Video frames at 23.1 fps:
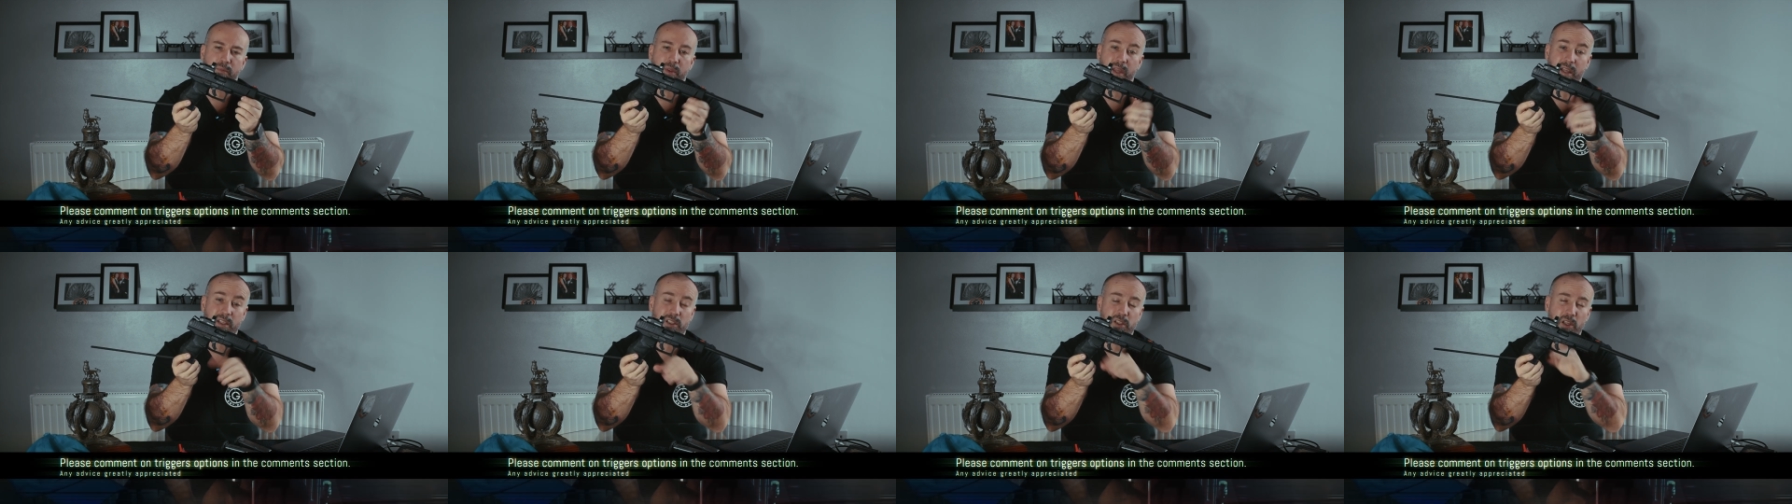
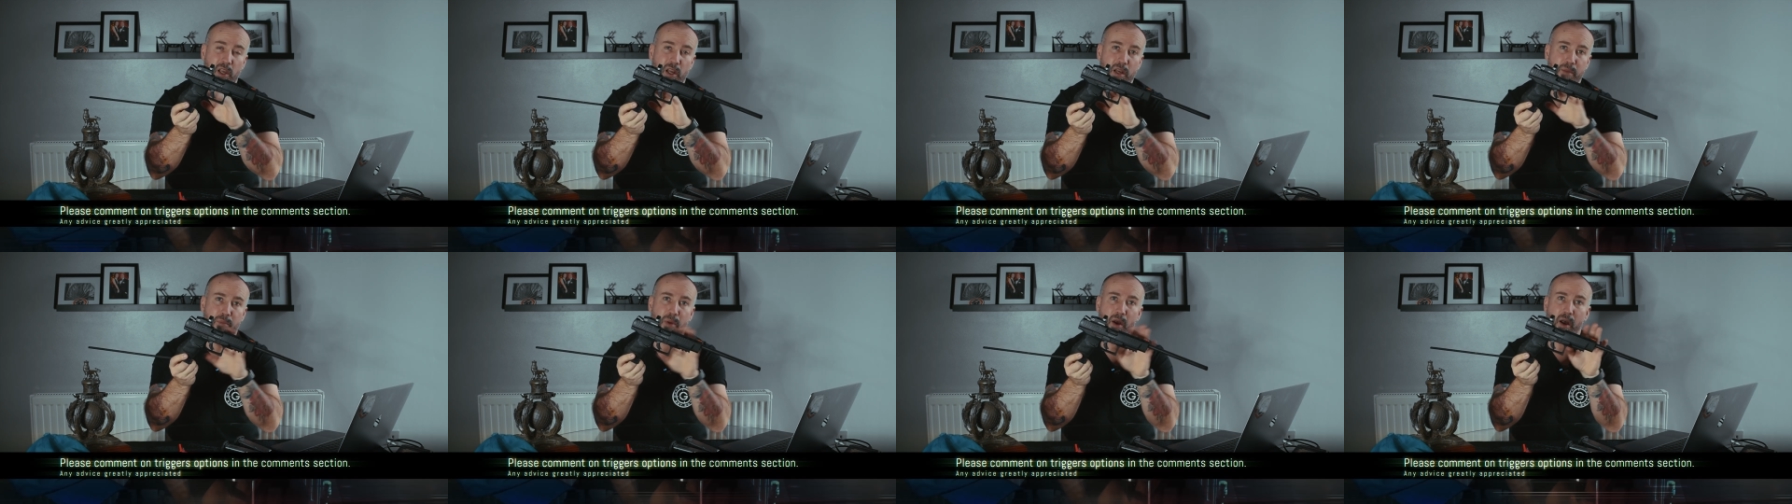But that's the
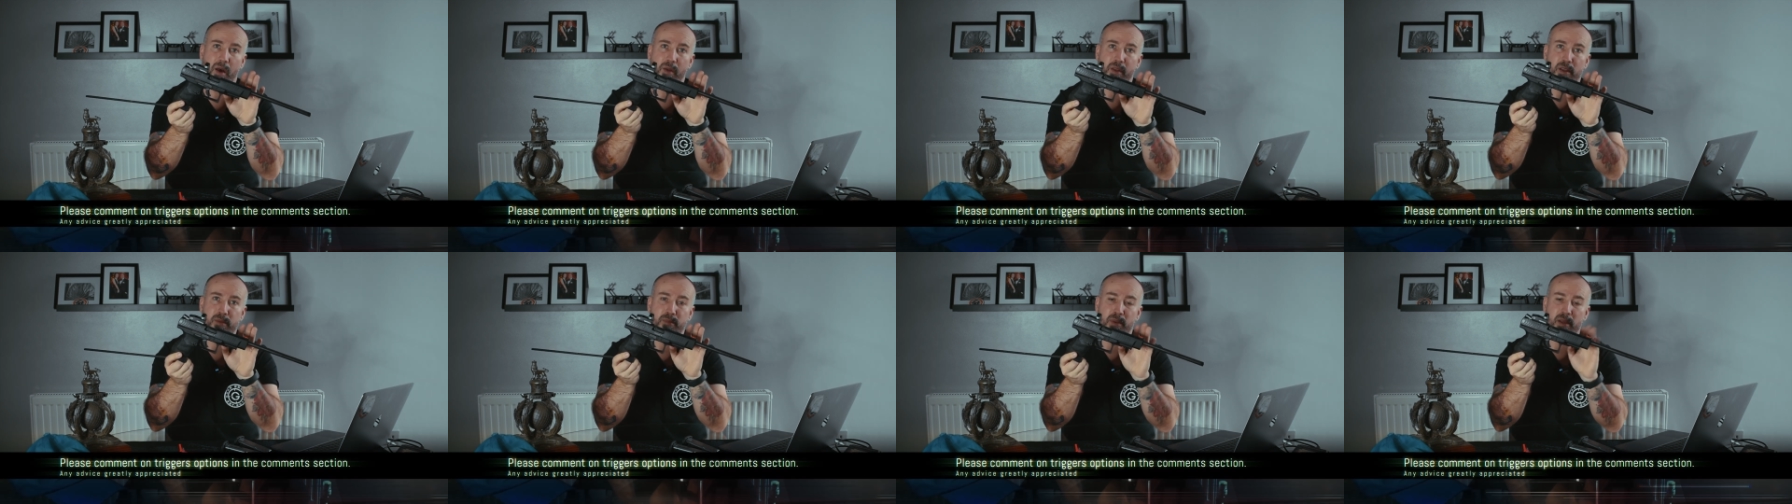only part
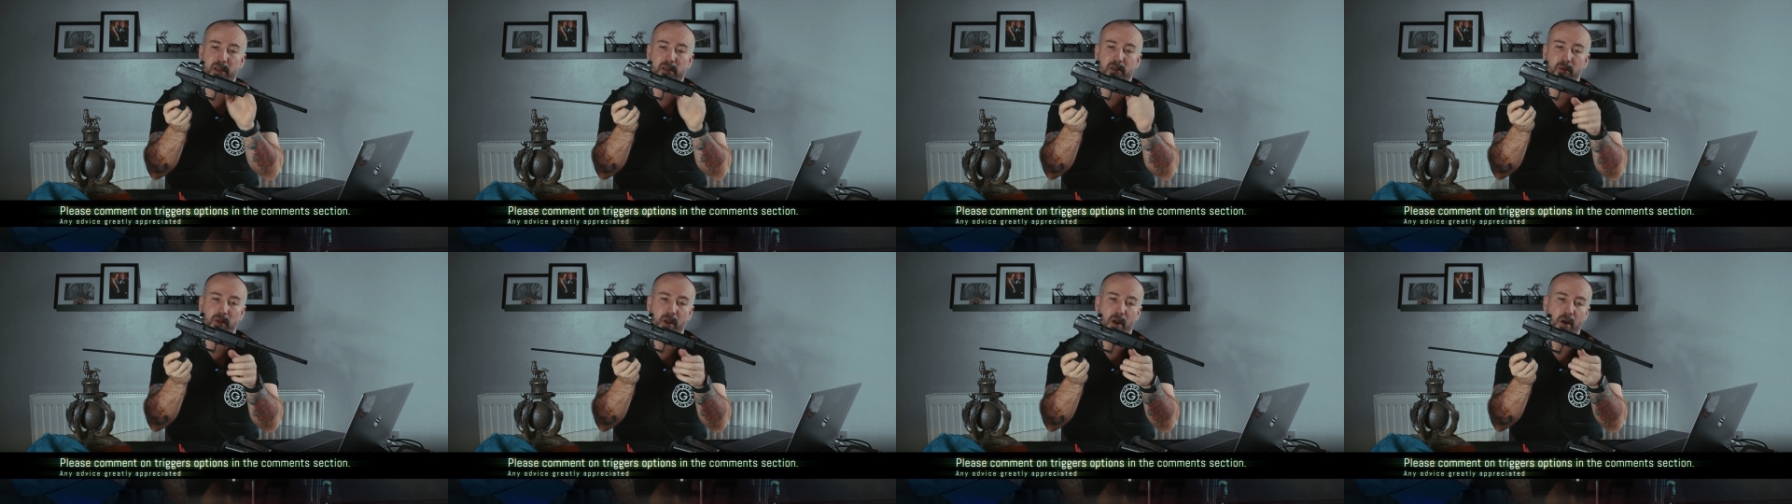of this
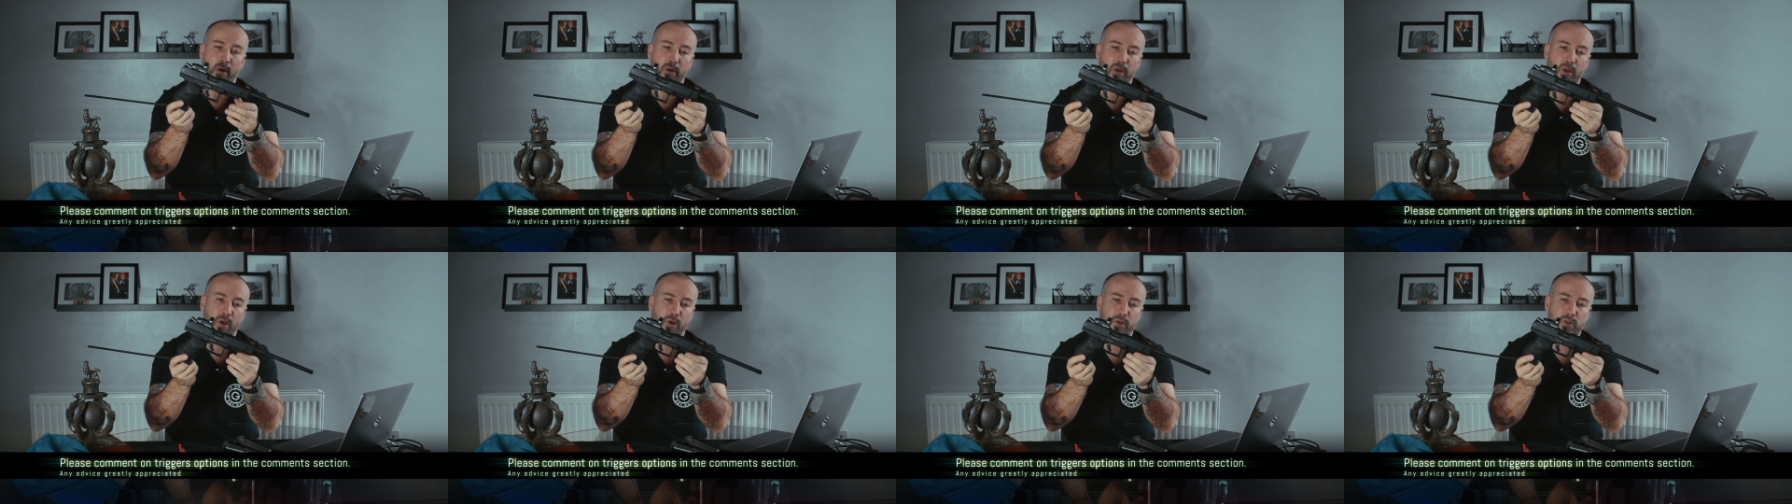pistol that I
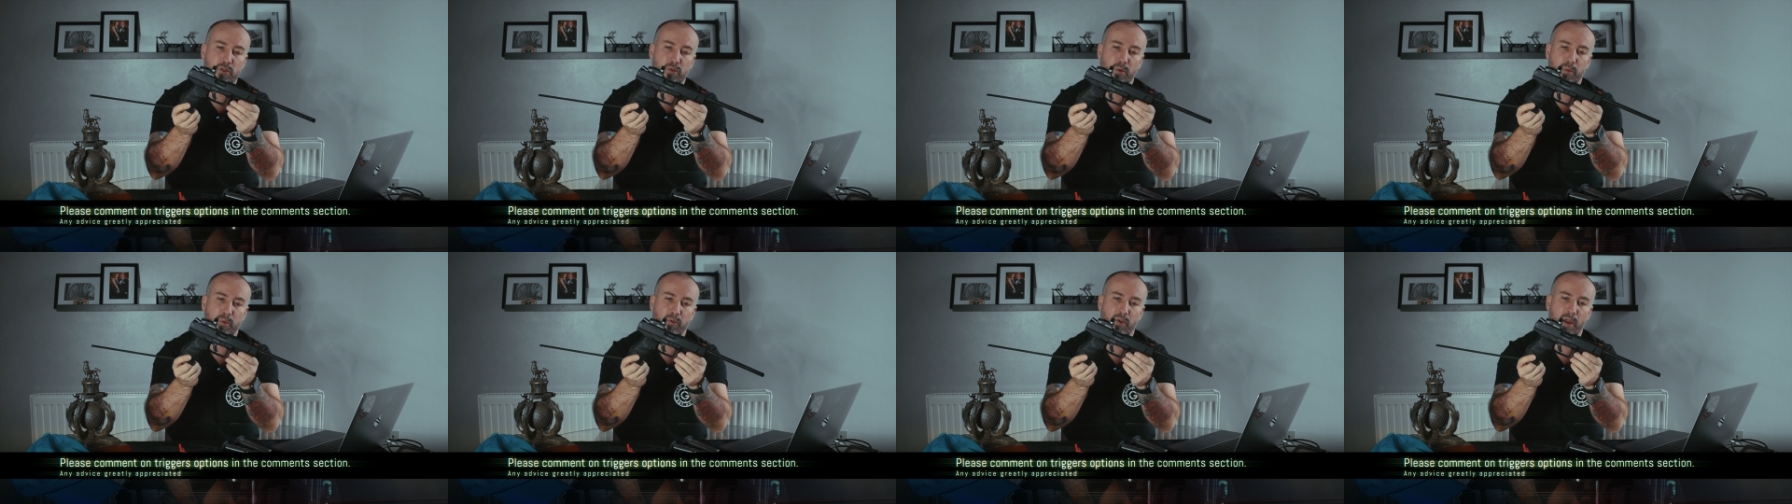would like
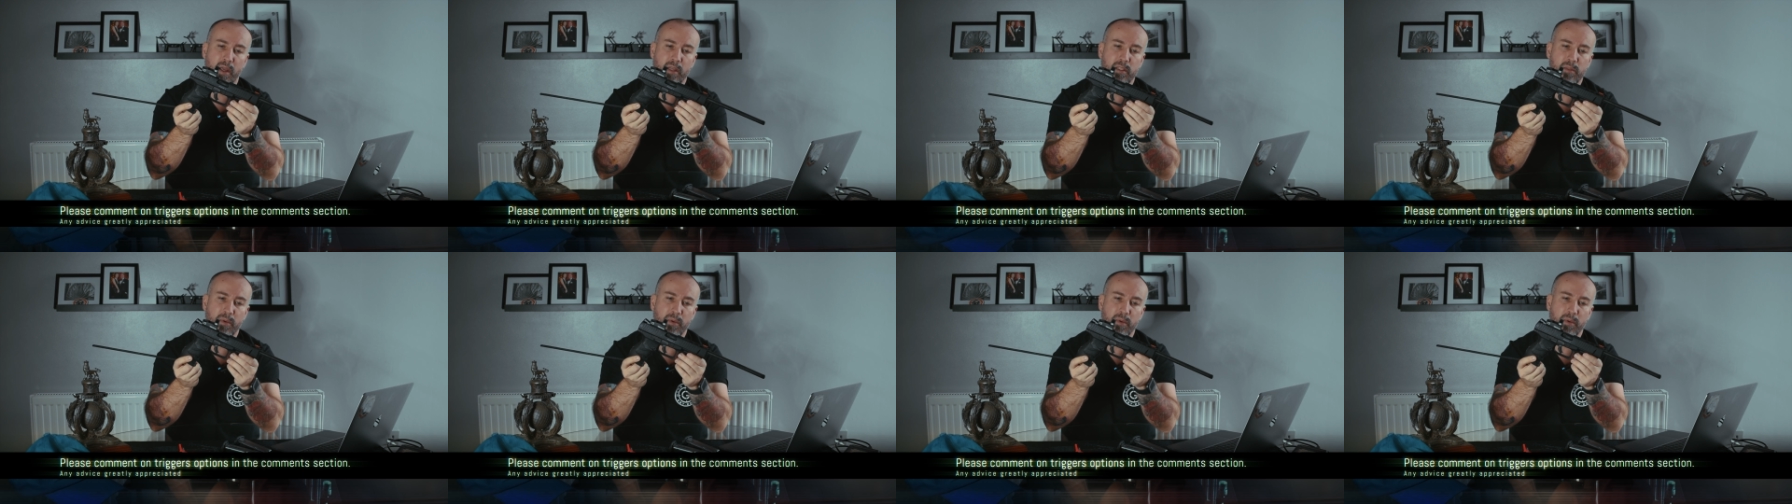to upgrade,